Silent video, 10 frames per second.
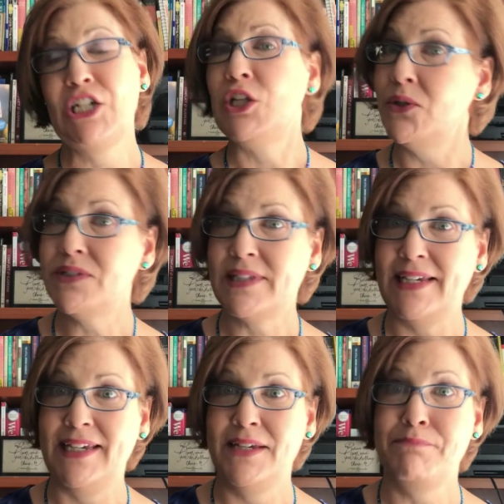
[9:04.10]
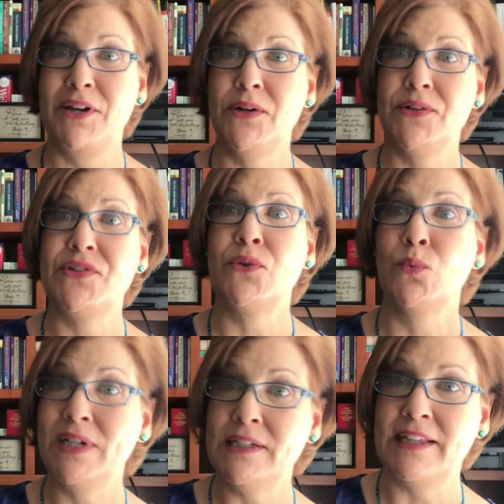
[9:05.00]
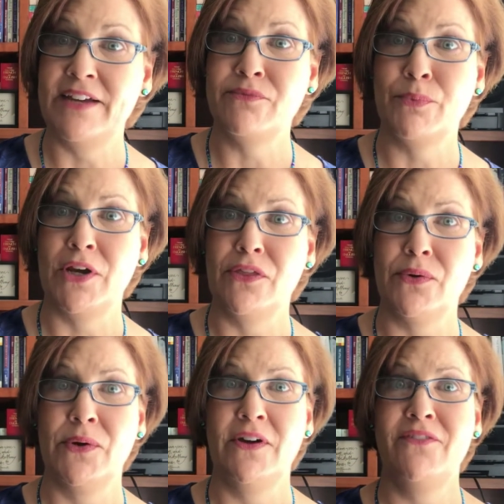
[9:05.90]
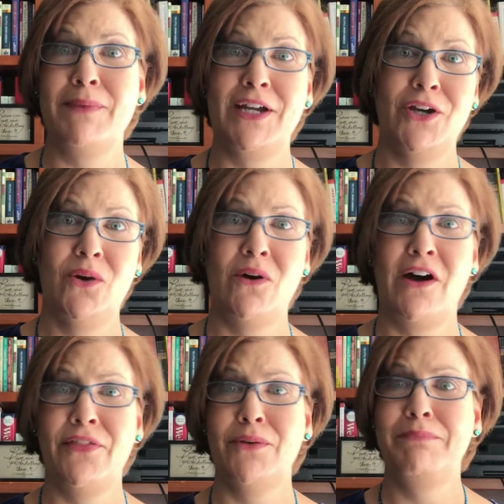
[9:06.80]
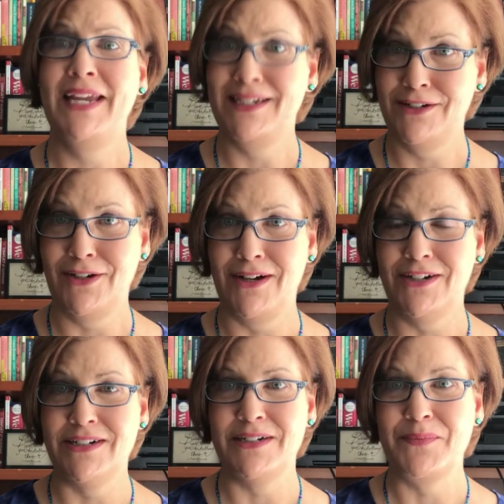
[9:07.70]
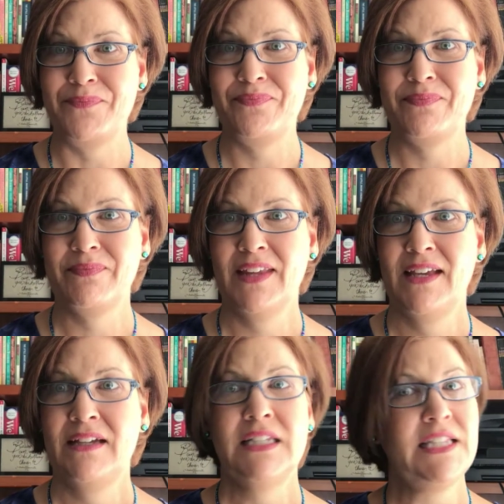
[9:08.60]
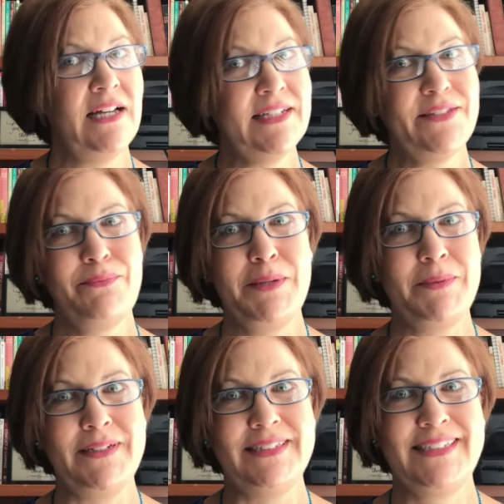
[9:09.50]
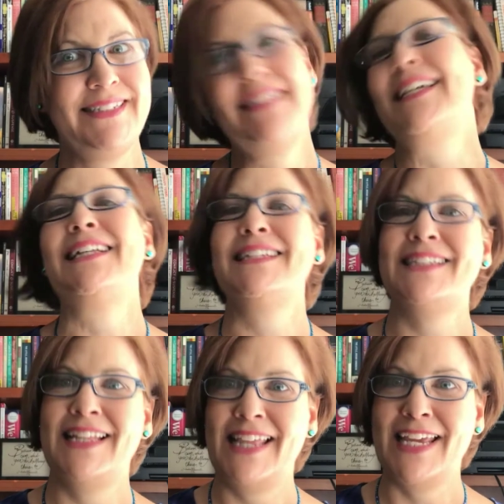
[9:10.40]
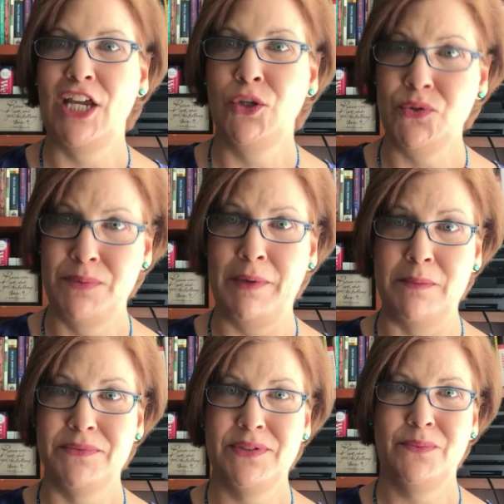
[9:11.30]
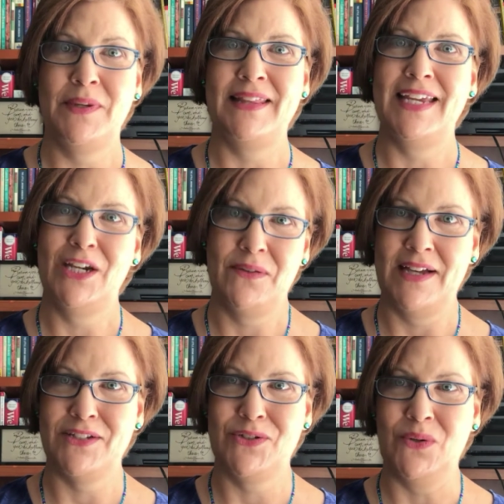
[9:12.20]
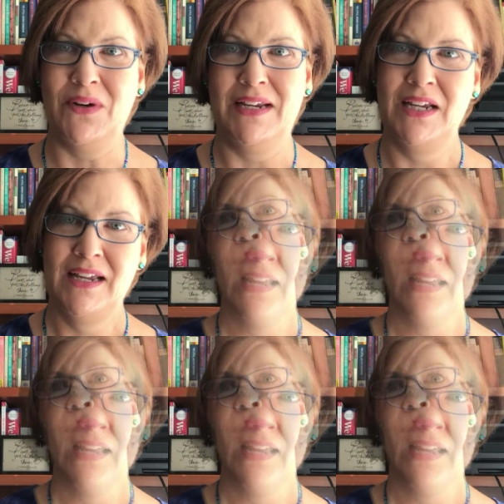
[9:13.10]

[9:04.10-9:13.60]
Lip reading: closely mirrors the real-life breakthrough of my co-author Peyton Goddard. Lots of people tell us that they get goosebumps when they hear that story.